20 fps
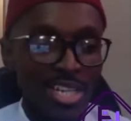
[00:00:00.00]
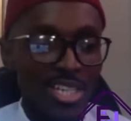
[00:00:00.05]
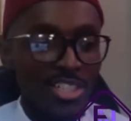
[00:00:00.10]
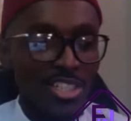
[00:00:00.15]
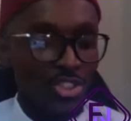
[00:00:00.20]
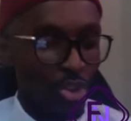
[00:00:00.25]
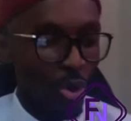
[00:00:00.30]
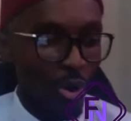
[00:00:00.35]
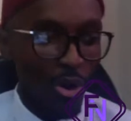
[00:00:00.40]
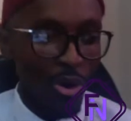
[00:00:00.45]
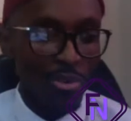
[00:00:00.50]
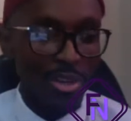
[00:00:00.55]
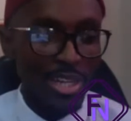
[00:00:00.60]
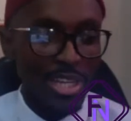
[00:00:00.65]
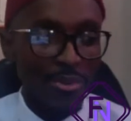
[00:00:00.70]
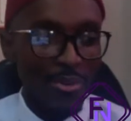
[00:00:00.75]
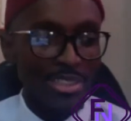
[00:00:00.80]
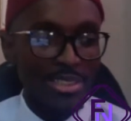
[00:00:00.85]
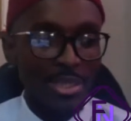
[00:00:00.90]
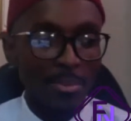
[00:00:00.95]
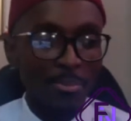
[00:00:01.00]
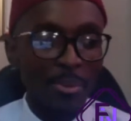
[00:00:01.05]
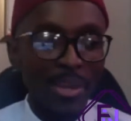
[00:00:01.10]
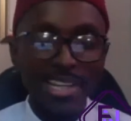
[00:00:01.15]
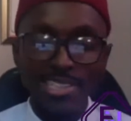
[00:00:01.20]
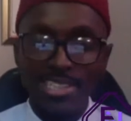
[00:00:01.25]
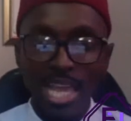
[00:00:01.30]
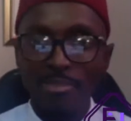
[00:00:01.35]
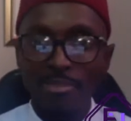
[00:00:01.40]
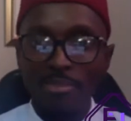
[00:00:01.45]
So it was the
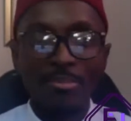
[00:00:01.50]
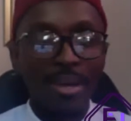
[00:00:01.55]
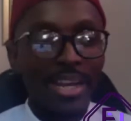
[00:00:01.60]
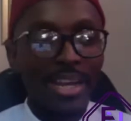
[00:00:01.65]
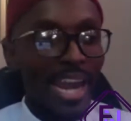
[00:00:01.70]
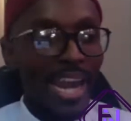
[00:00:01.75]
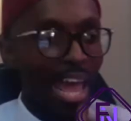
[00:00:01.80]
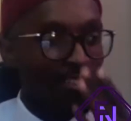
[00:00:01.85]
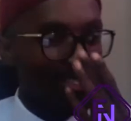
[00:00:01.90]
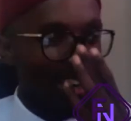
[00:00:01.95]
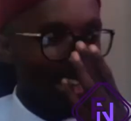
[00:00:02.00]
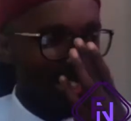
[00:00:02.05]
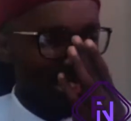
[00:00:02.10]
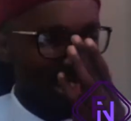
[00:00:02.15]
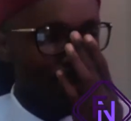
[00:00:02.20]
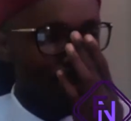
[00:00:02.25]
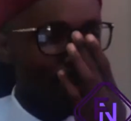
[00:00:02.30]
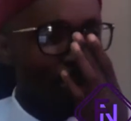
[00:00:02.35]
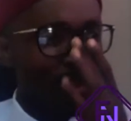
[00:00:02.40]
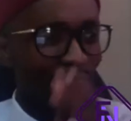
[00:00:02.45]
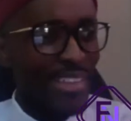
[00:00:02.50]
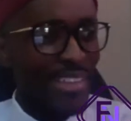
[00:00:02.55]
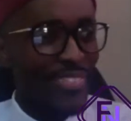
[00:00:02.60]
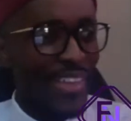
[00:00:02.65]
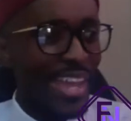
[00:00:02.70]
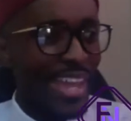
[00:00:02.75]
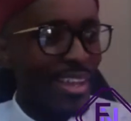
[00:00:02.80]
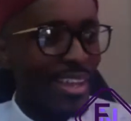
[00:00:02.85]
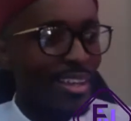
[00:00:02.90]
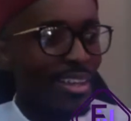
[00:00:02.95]
biggest step of my life last year, because I
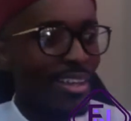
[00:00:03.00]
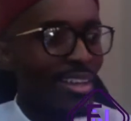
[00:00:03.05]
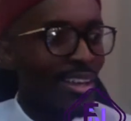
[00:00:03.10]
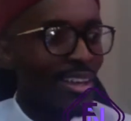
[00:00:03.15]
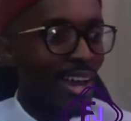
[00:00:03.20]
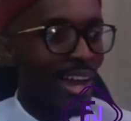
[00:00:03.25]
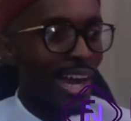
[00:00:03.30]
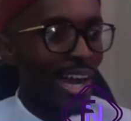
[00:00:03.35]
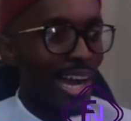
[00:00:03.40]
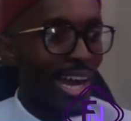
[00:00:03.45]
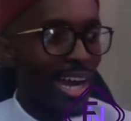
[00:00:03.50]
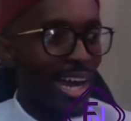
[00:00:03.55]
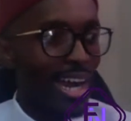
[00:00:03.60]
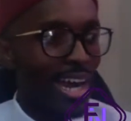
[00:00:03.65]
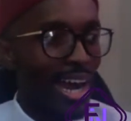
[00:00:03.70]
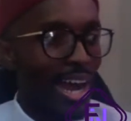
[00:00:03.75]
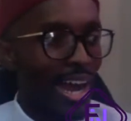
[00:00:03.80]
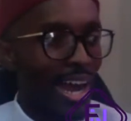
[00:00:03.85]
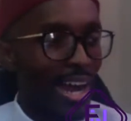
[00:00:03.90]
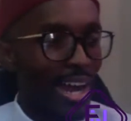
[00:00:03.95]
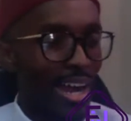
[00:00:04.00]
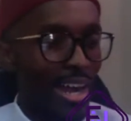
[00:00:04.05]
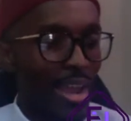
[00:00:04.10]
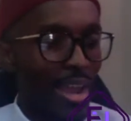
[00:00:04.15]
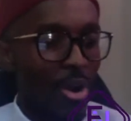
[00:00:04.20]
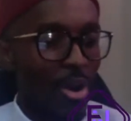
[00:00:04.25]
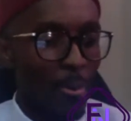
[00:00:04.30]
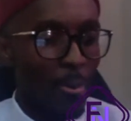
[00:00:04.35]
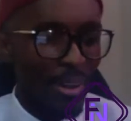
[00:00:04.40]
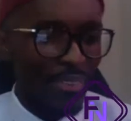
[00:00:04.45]
think
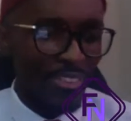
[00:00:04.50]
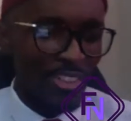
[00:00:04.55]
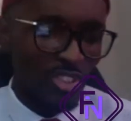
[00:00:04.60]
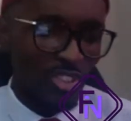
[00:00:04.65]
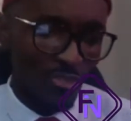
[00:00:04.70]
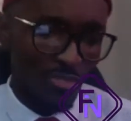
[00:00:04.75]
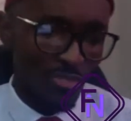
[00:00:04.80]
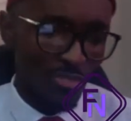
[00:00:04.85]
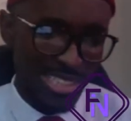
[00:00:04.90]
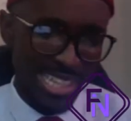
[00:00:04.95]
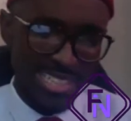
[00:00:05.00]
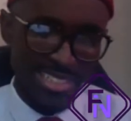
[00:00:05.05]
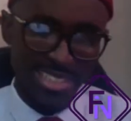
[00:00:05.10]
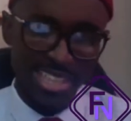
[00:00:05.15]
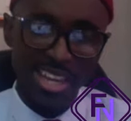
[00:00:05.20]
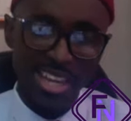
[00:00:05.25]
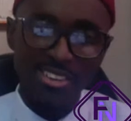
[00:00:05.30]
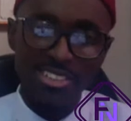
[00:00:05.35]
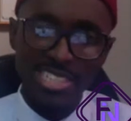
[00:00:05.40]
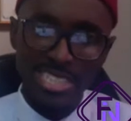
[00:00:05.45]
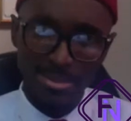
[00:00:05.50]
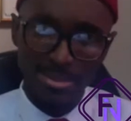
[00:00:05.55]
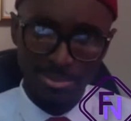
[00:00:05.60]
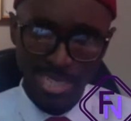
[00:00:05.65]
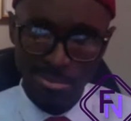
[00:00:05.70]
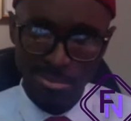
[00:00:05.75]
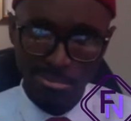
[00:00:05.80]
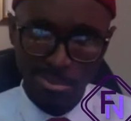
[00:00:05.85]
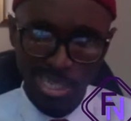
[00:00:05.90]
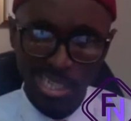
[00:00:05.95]
I opened this office last year on
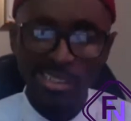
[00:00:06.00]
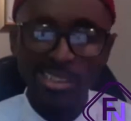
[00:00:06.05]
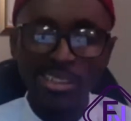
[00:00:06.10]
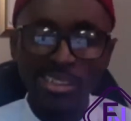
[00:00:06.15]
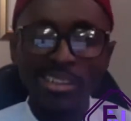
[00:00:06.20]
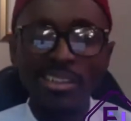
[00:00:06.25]
September